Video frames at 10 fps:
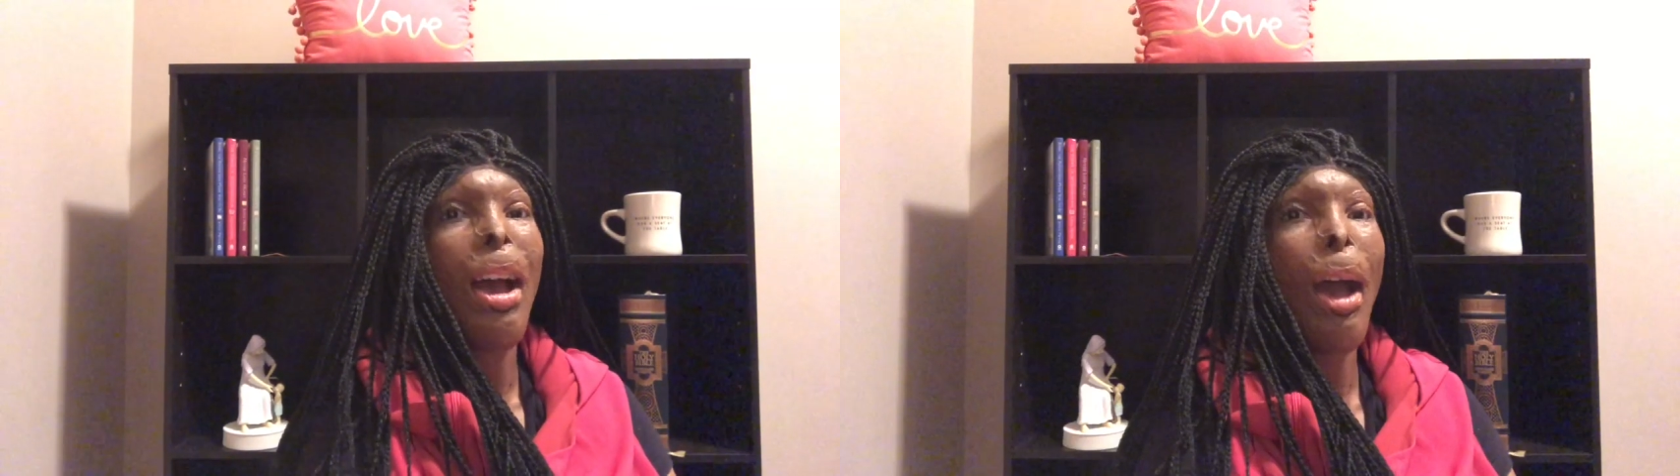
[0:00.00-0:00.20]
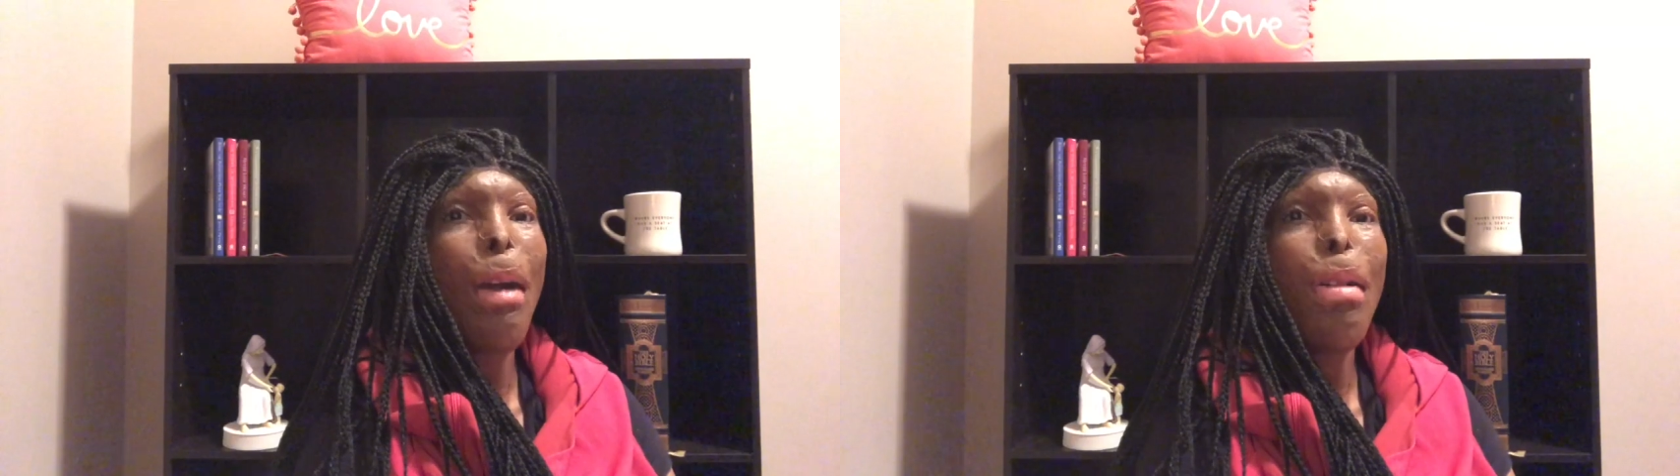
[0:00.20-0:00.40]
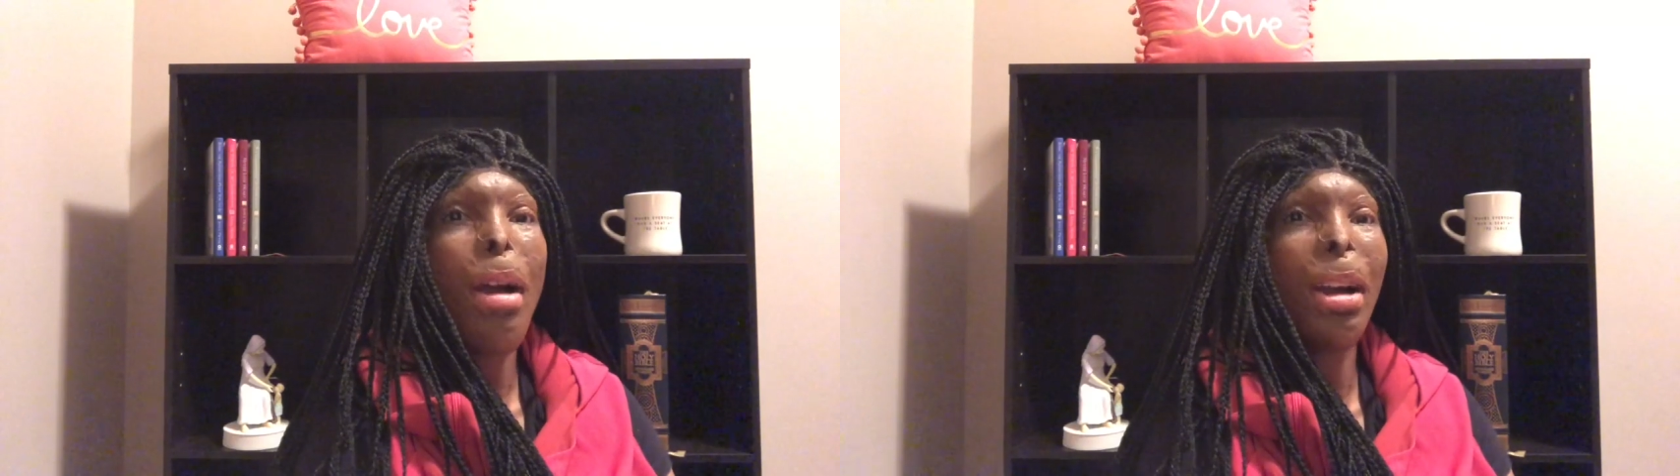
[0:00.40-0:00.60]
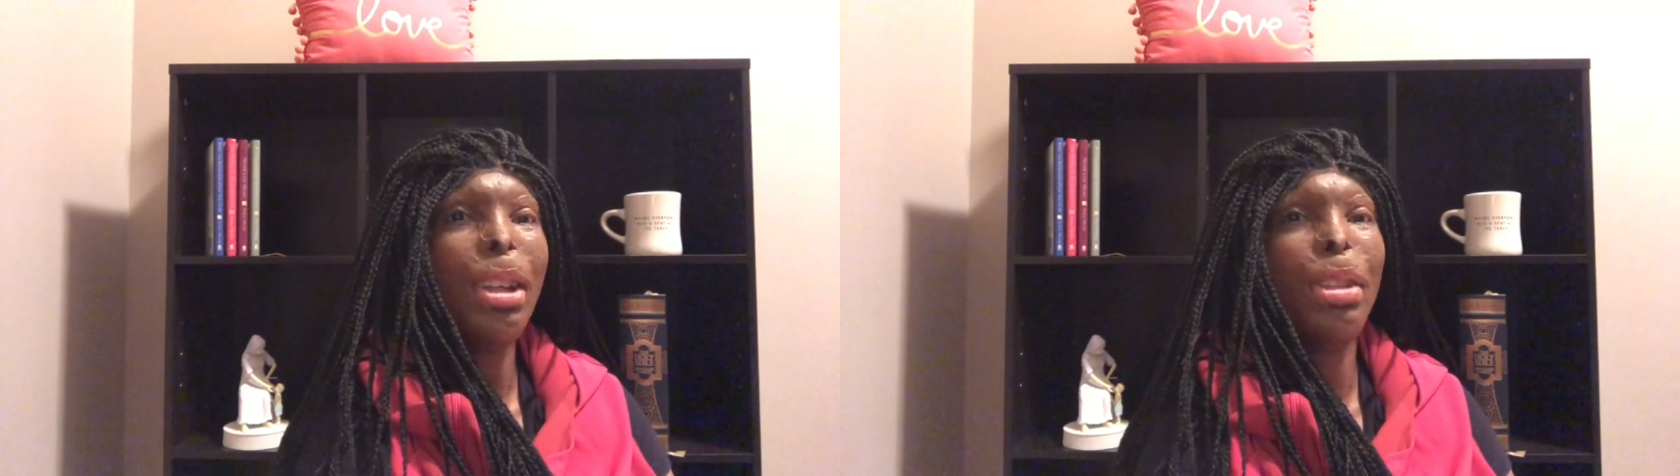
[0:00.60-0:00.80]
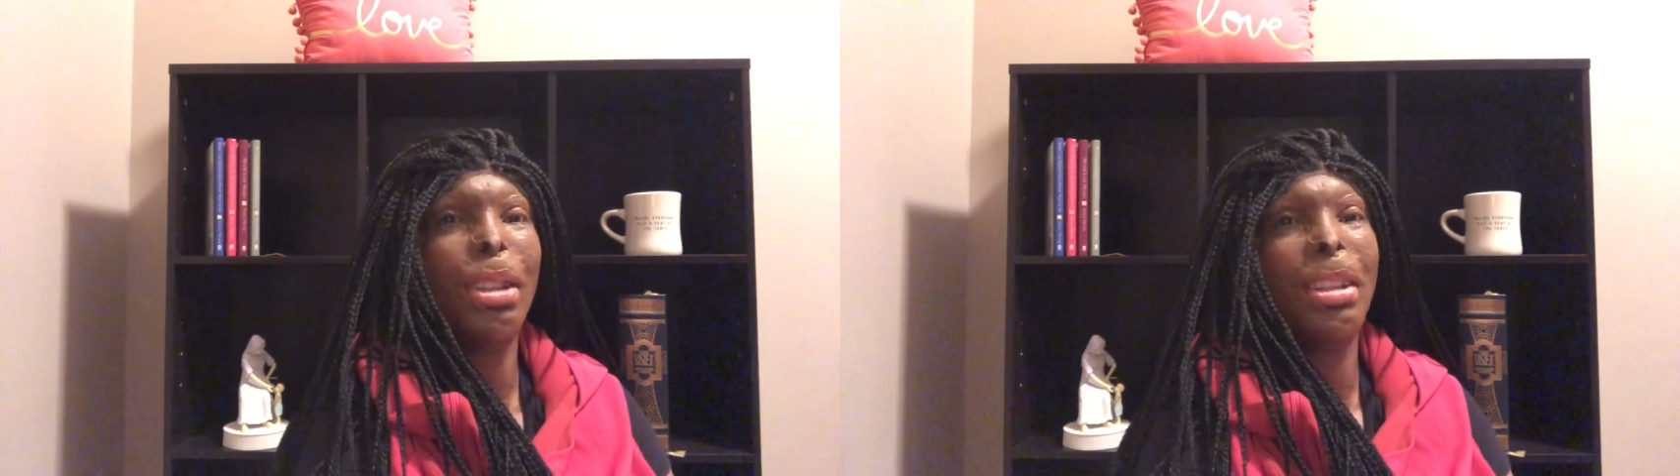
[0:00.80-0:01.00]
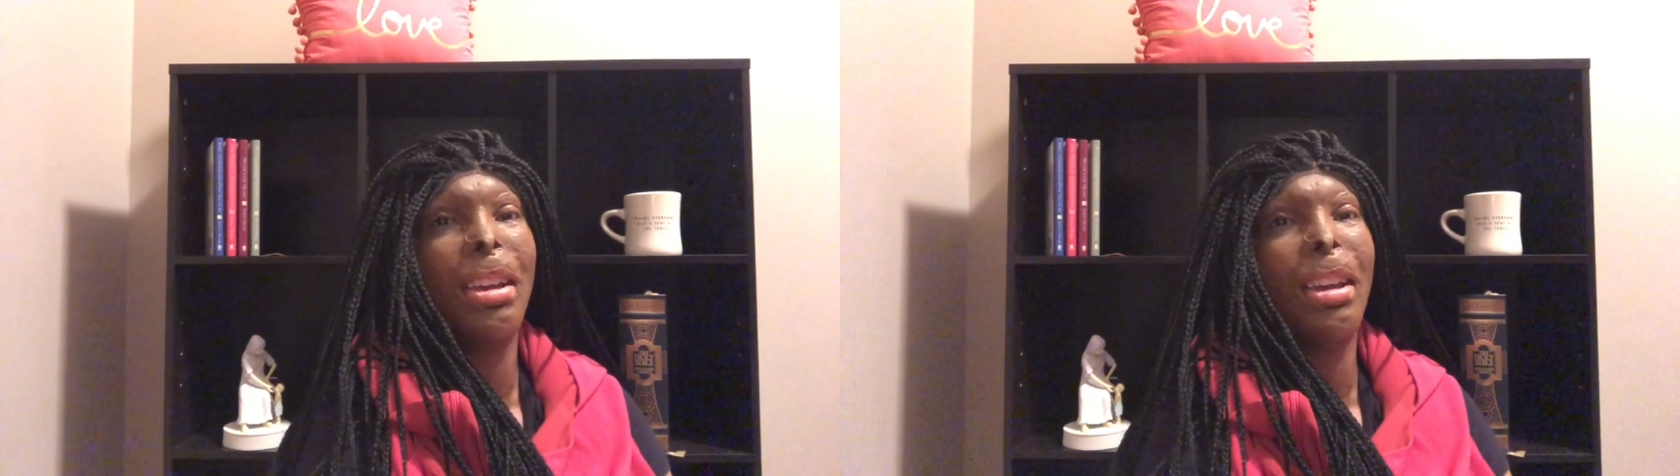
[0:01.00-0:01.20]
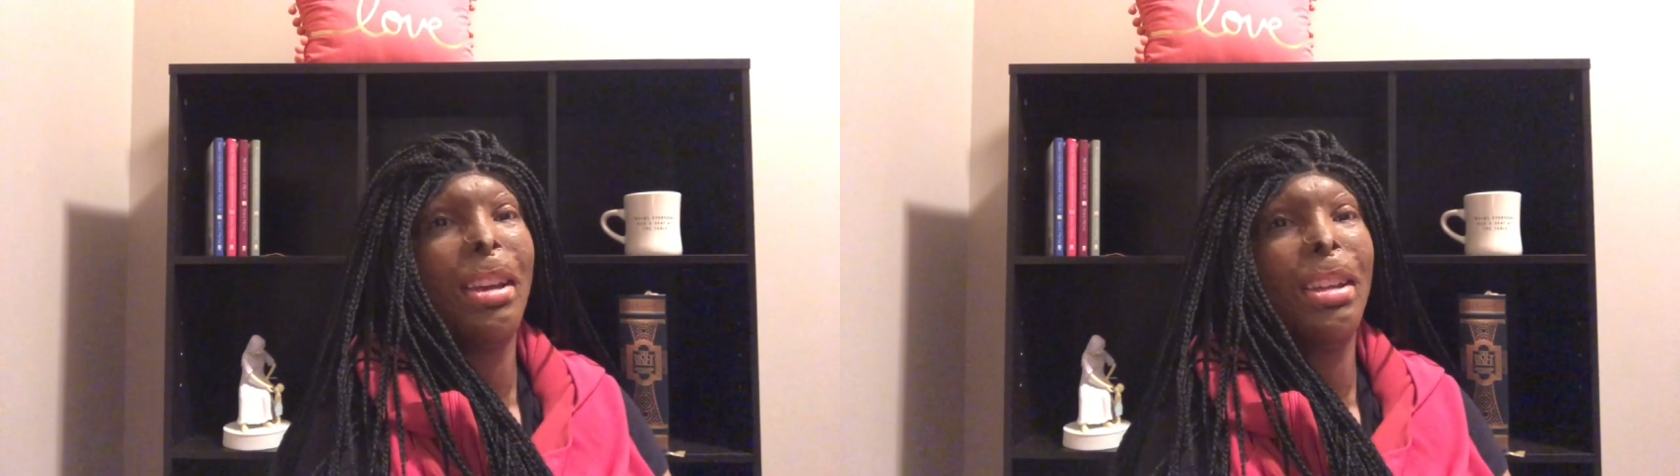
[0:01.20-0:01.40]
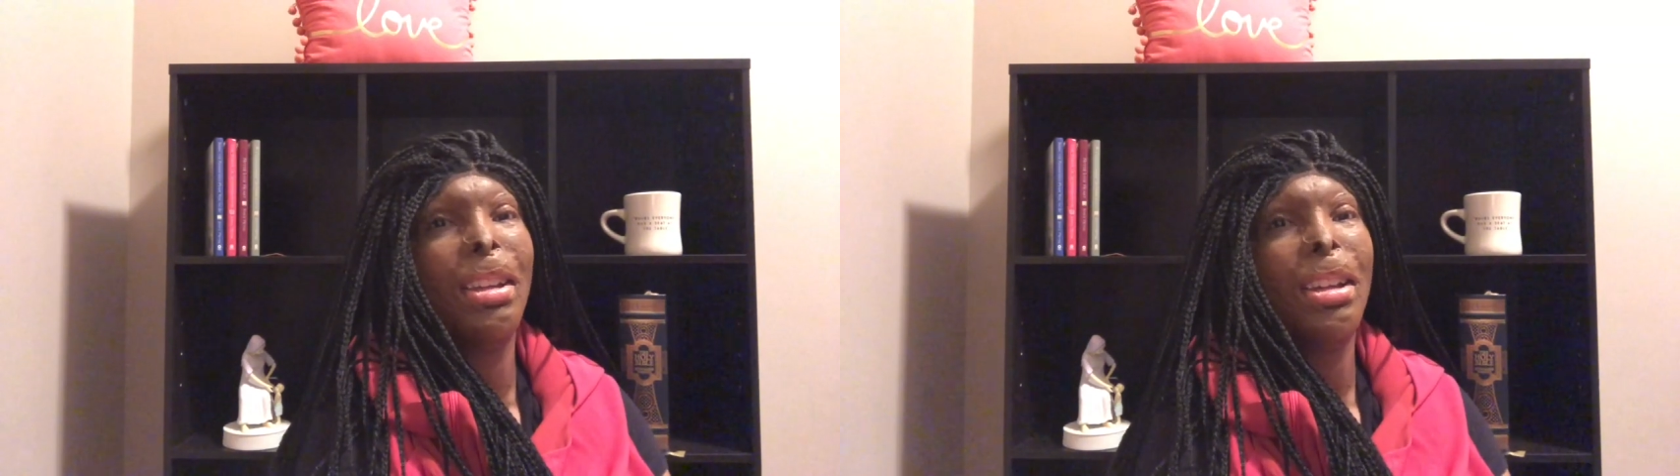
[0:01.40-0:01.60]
How are you today?